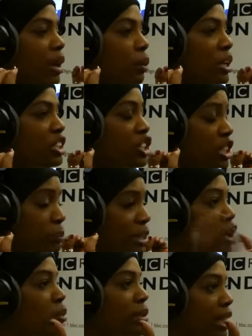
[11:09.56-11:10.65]
And I want it to just be
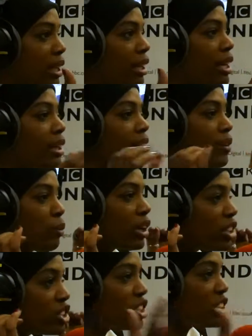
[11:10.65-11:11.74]
comedy that everyone
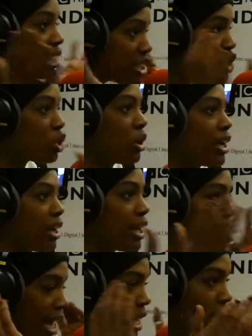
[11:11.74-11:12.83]
can just enjoy.
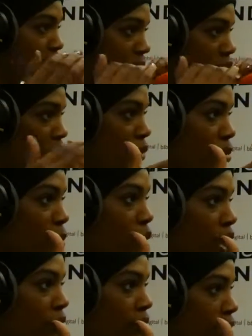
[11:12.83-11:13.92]
And that's my goal for More
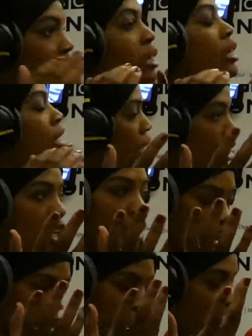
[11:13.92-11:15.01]
Laughter.
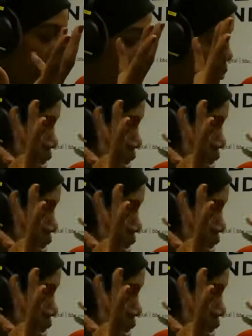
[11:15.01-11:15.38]
Granted,